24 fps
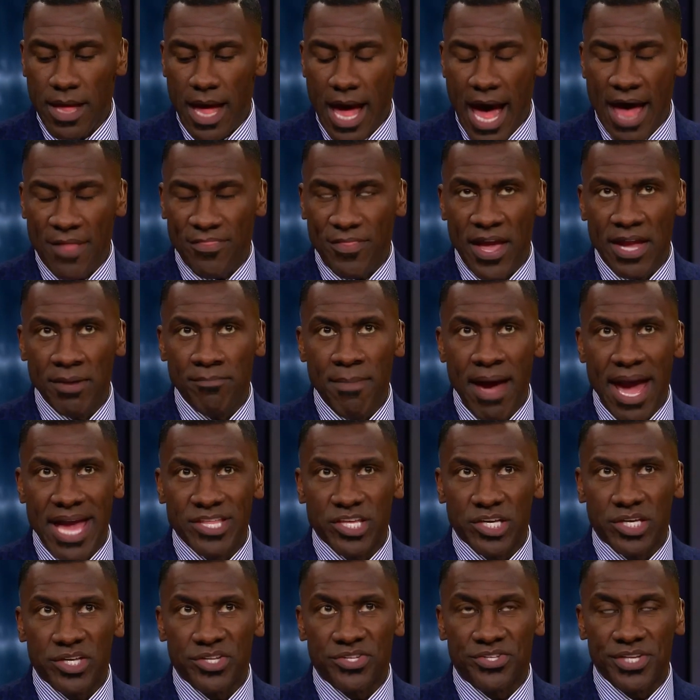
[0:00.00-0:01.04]
I think
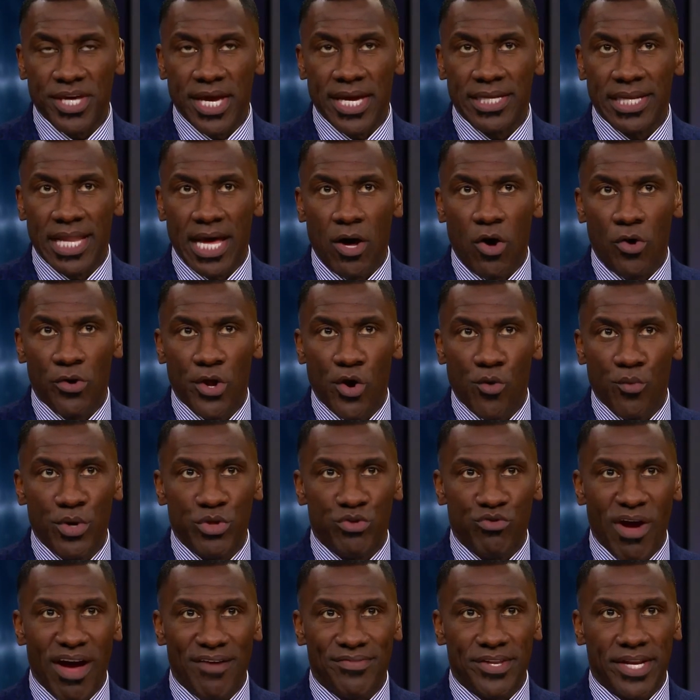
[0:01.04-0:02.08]
Magic is saying, like, hold on, we
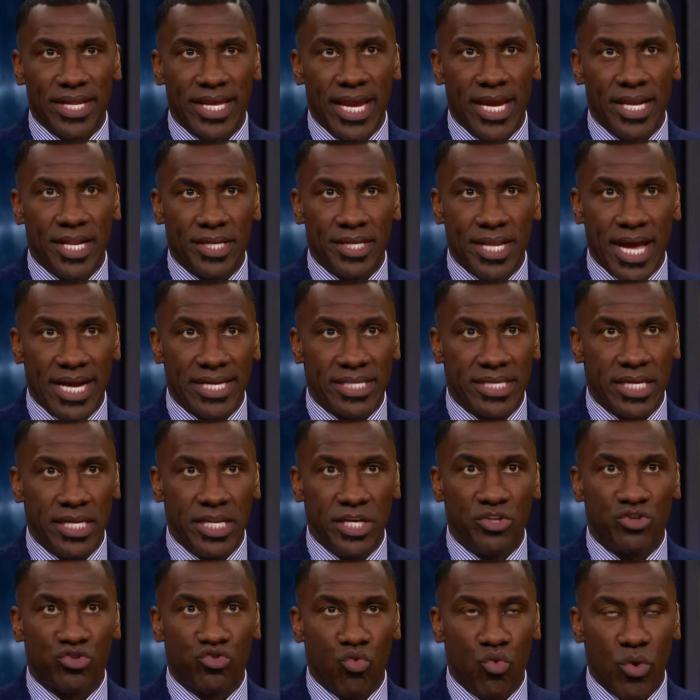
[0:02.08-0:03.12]
drafted a kid at 19,
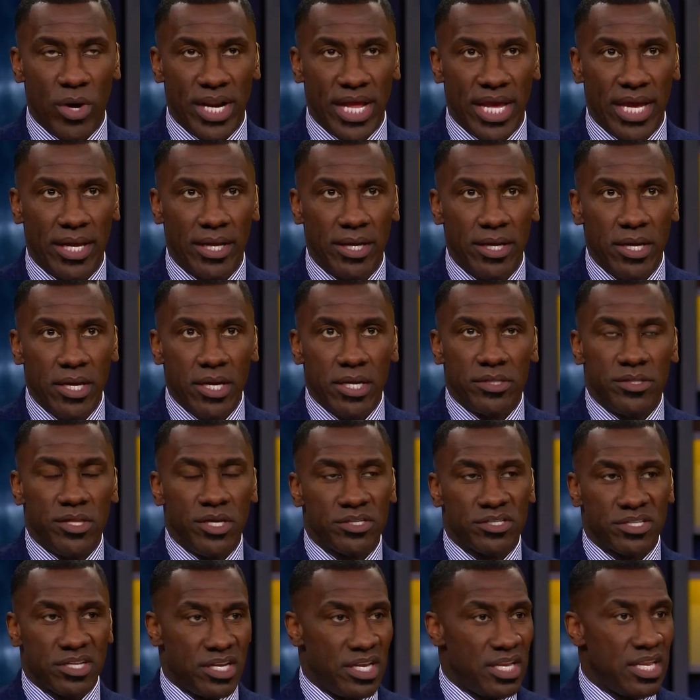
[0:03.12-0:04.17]
he's 20.
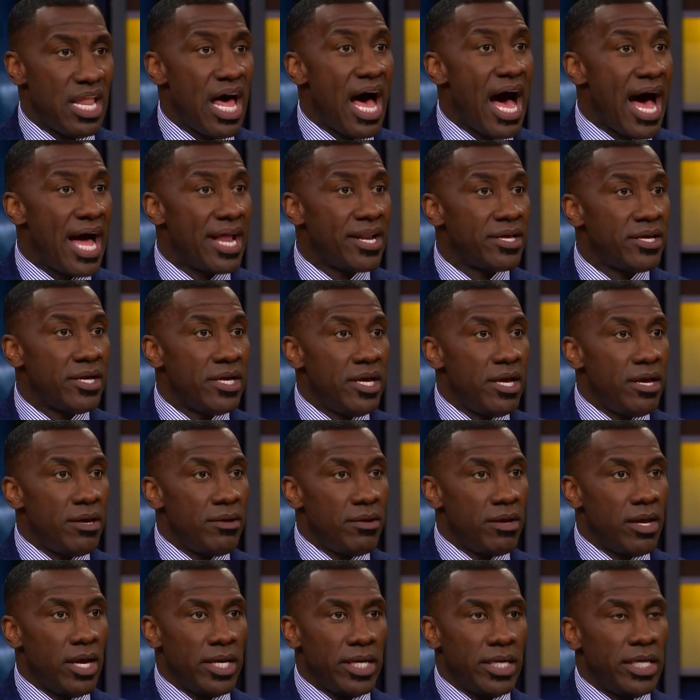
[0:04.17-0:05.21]
There's a lot.
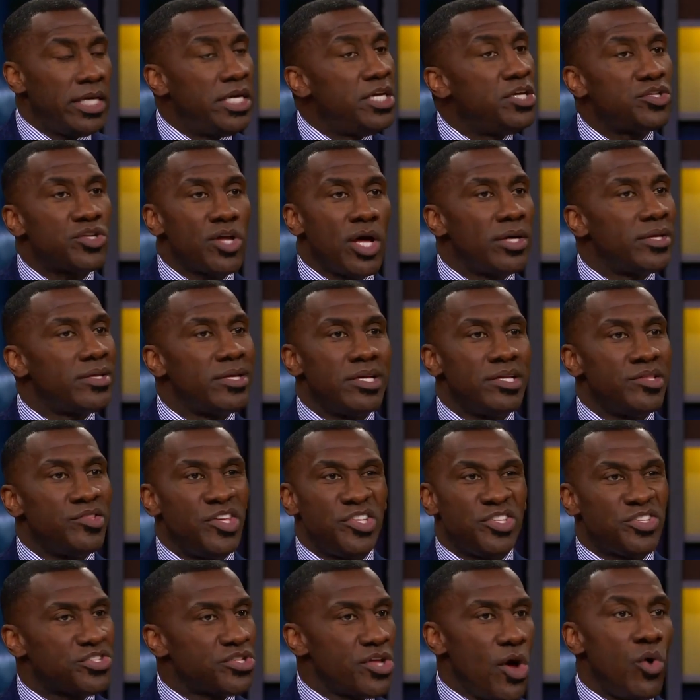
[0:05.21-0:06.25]

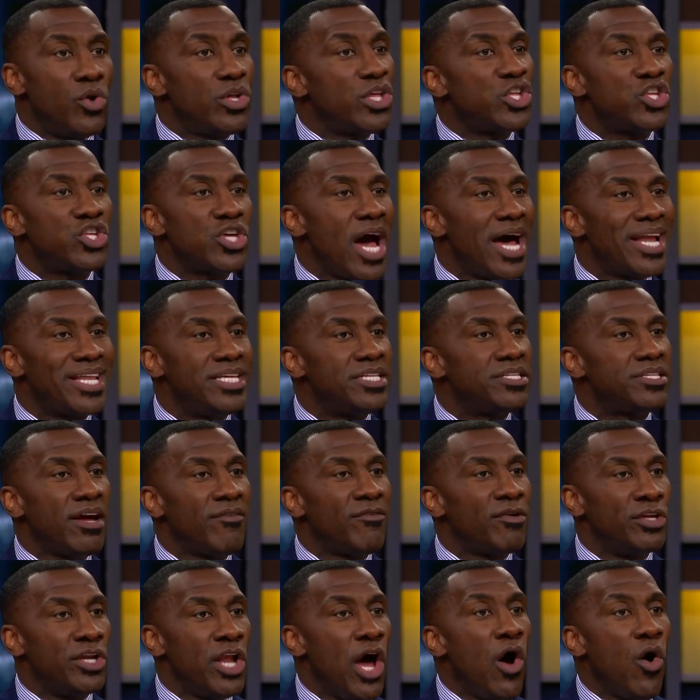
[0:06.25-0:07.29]
This is the only shot he's
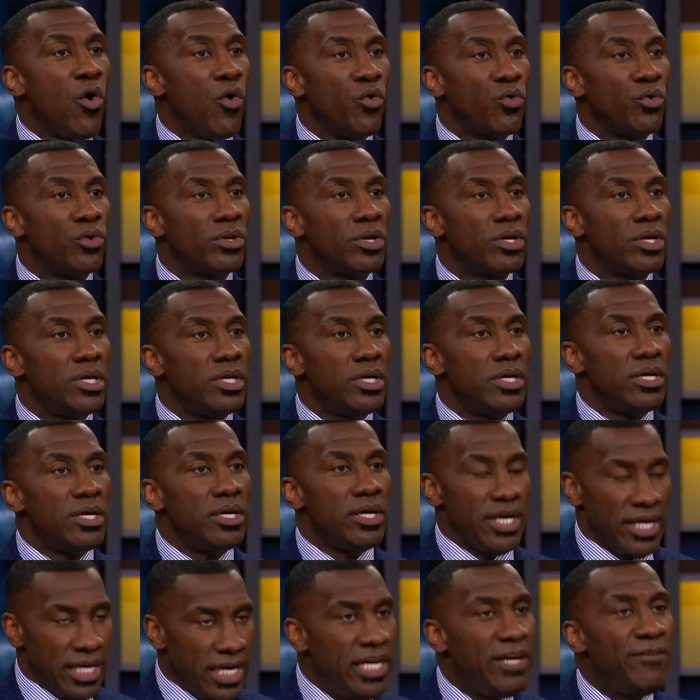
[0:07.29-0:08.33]
ever known.
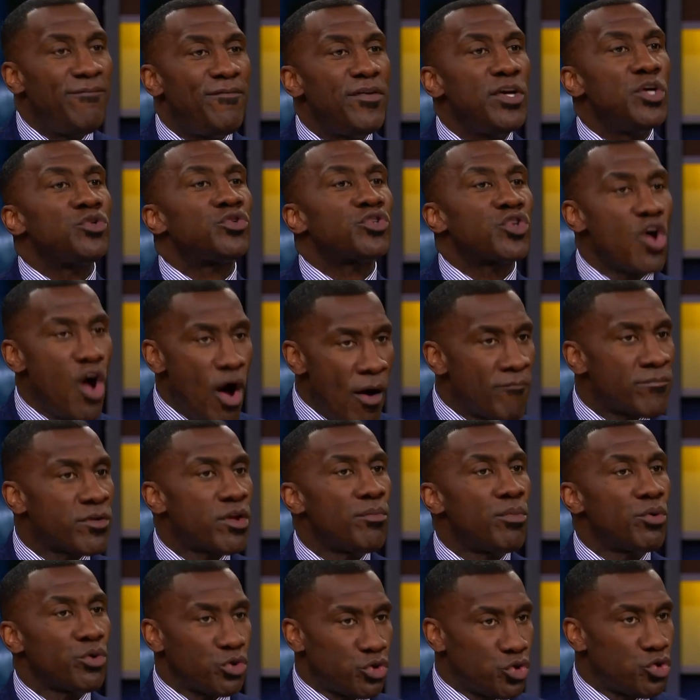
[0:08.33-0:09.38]
He feels
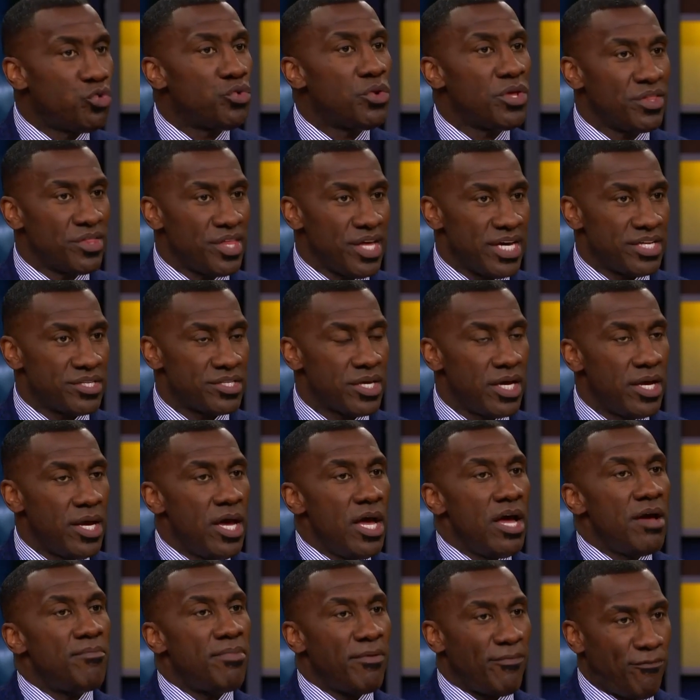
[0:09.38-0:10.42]
comfortable shooting this.
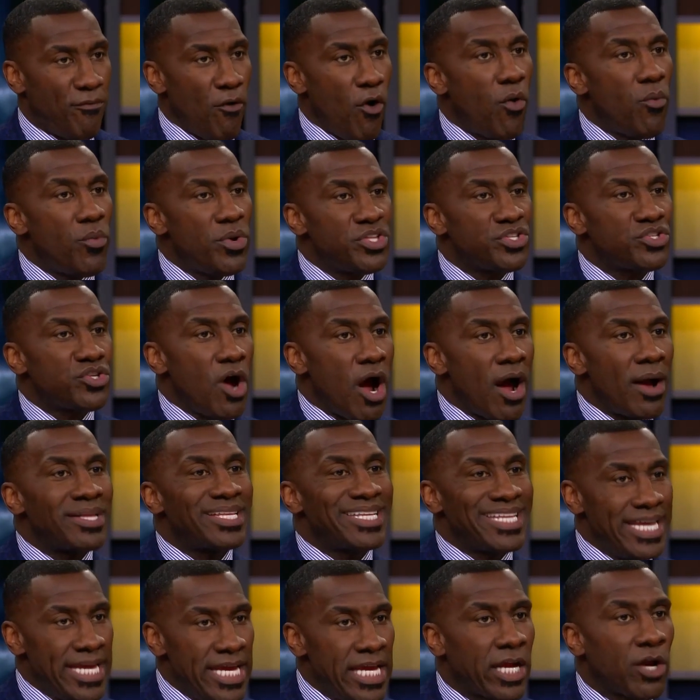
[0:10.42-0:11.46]
Before we start
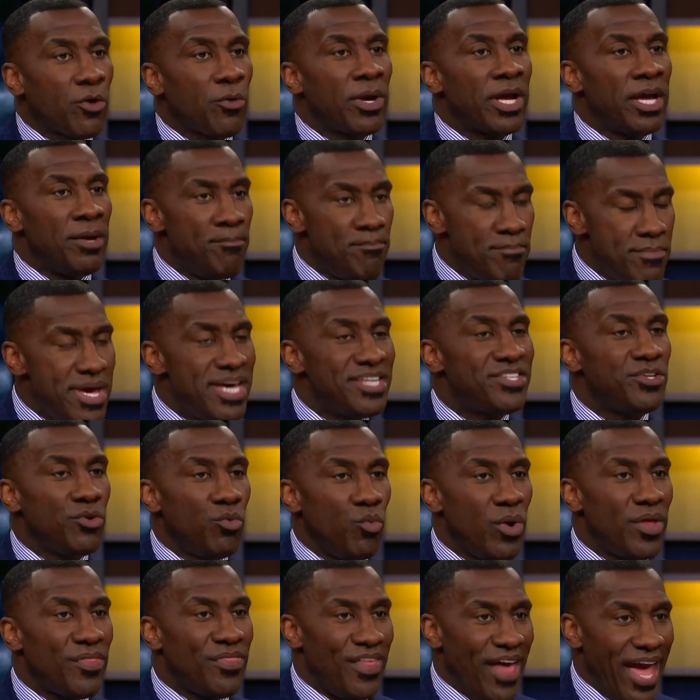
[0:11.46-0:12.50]
tinkering and messing
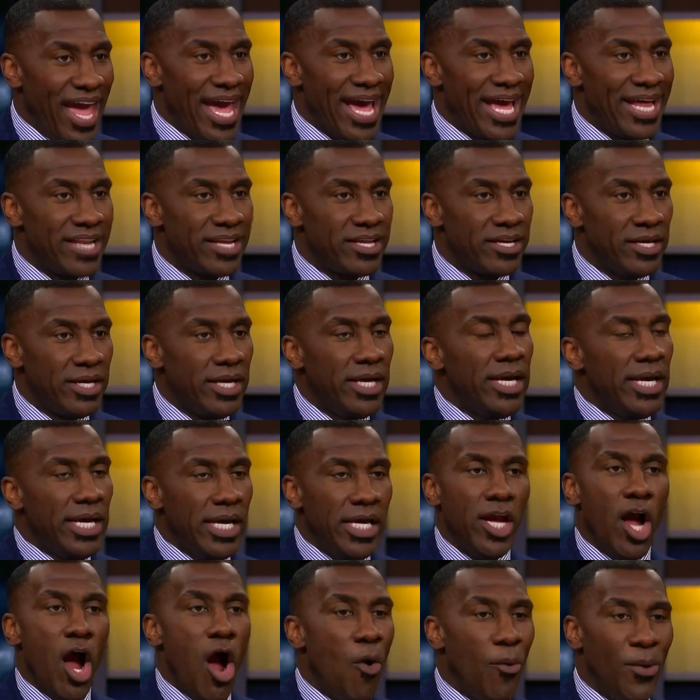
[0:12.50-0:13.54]
with that, he
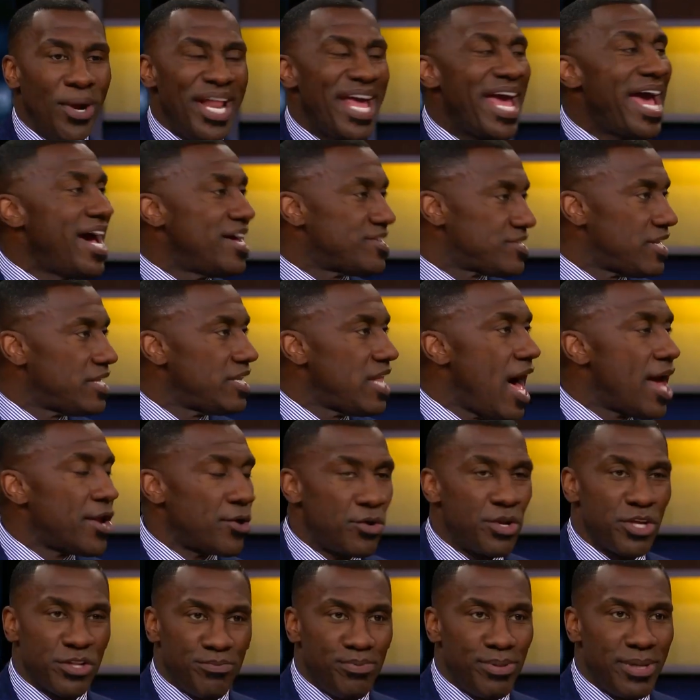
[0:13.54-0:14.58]
already has a lot on
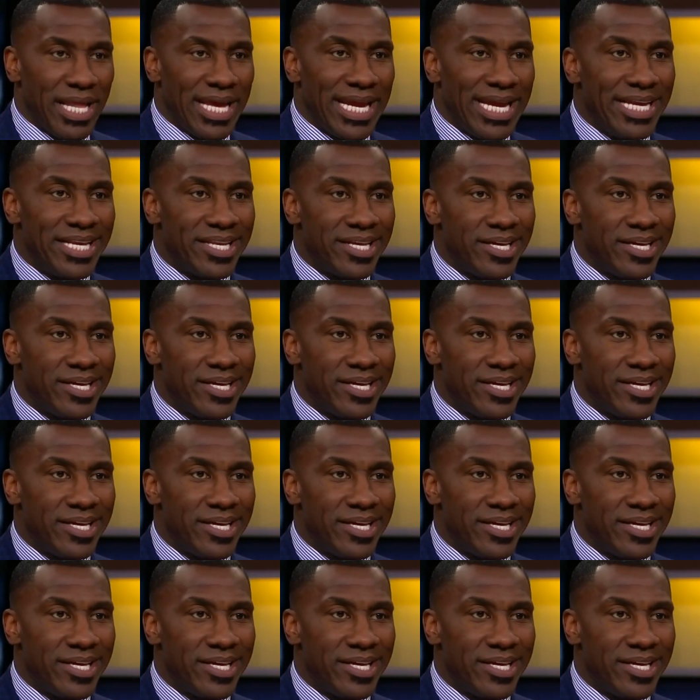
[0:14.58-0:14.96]
his plate.